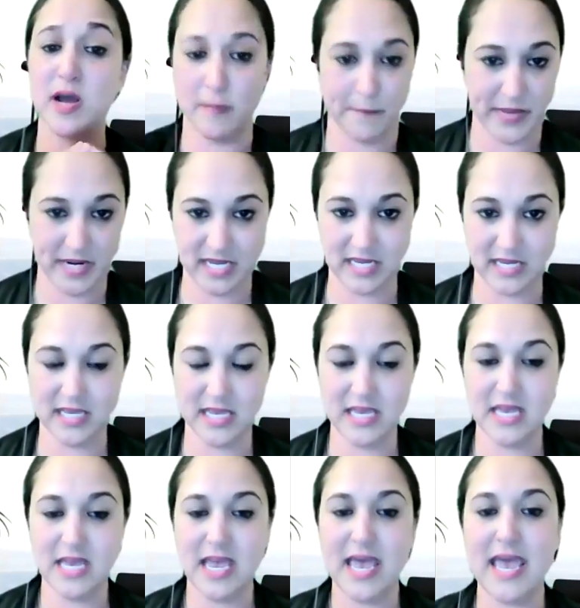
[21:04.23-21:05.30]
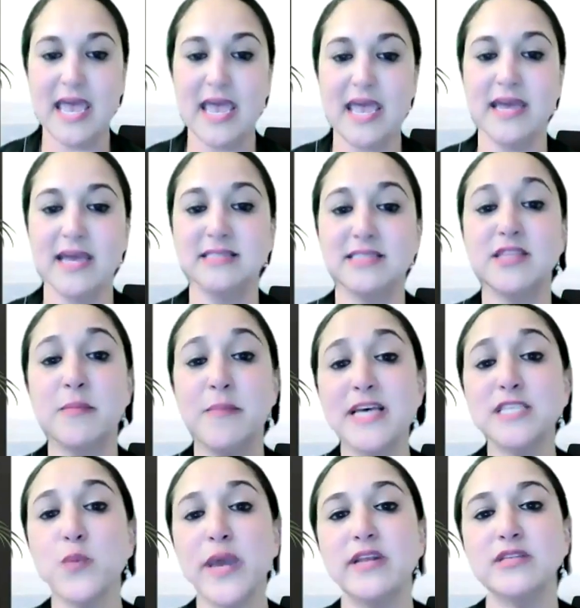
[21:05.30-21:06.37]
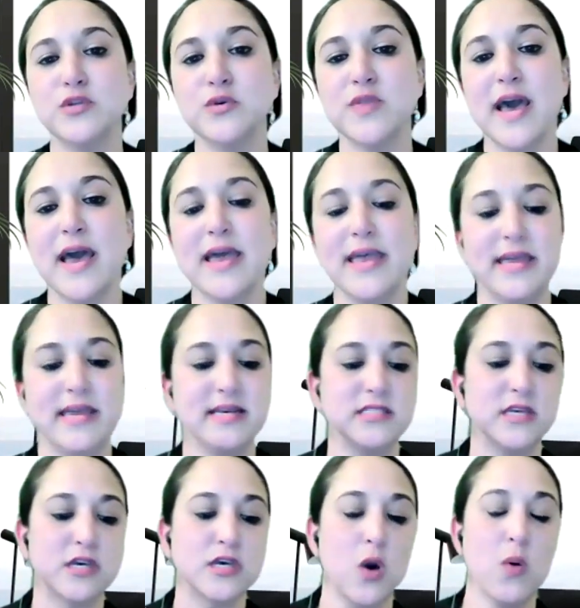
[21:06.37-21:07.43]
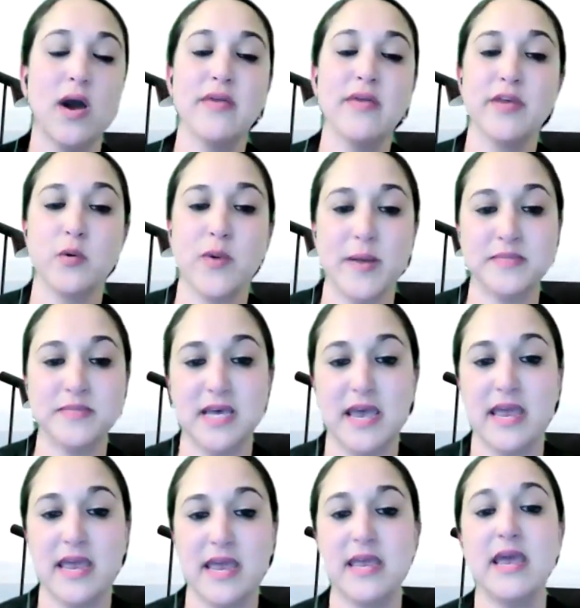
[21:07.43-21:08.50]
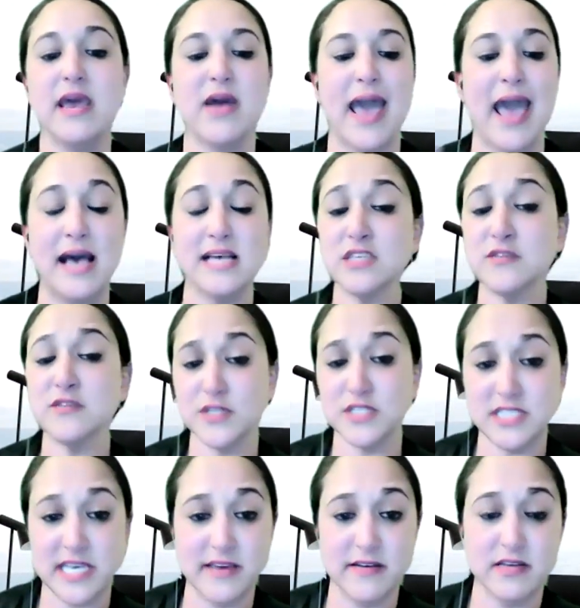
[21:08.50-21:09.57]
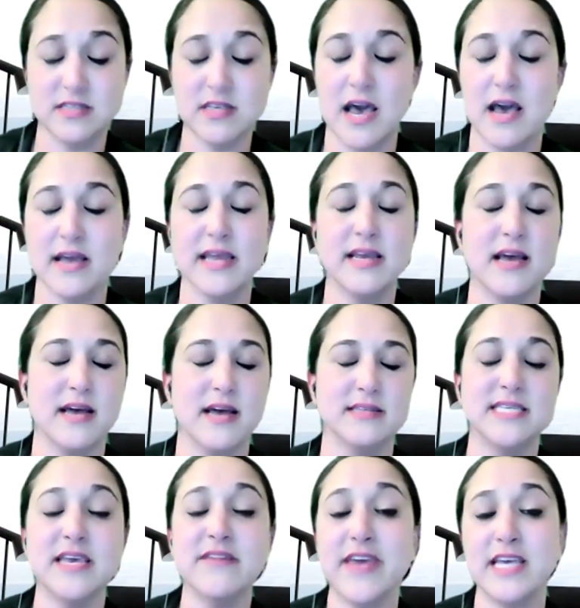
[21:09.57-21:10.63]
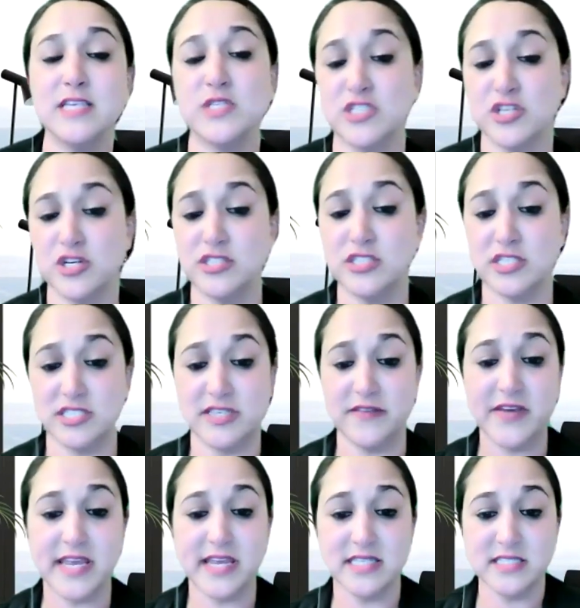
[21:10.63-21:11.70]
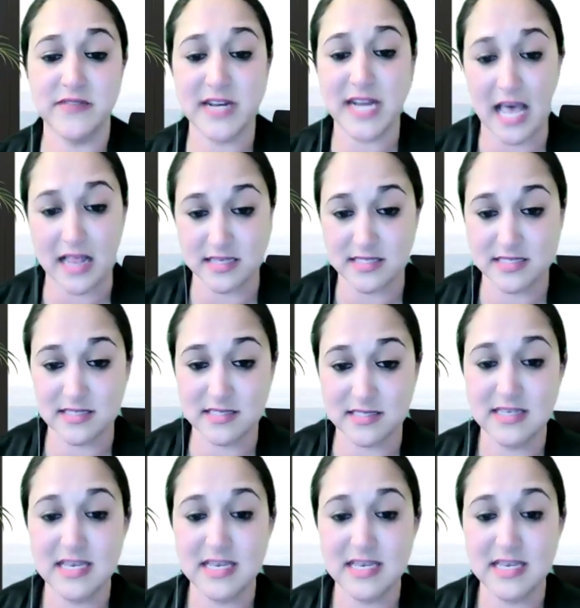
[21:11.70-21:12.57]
company. And the best way to do that is go on their website, ask for C of A's, which is our certificates of analysis,